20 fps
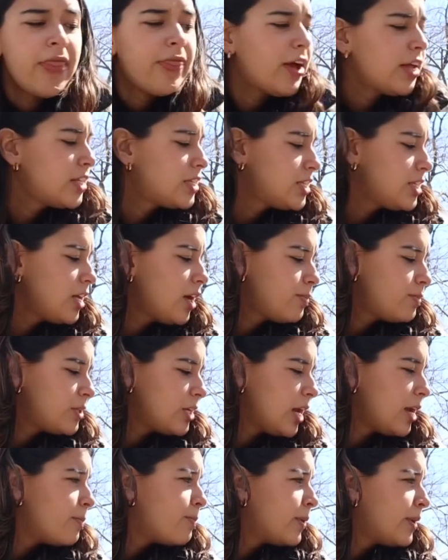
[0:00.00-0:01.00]
That's the
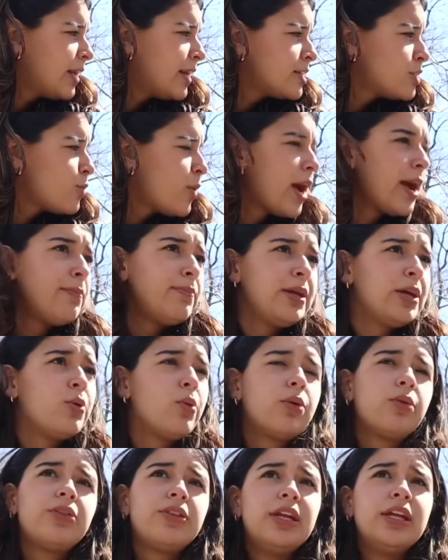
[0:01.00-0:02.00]
update, but that's why I'm being
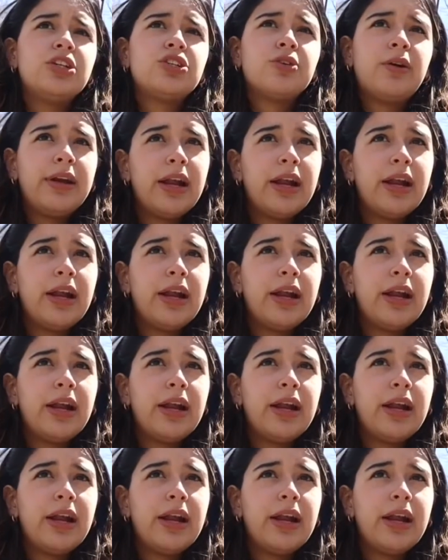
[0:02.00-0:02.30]
one with nature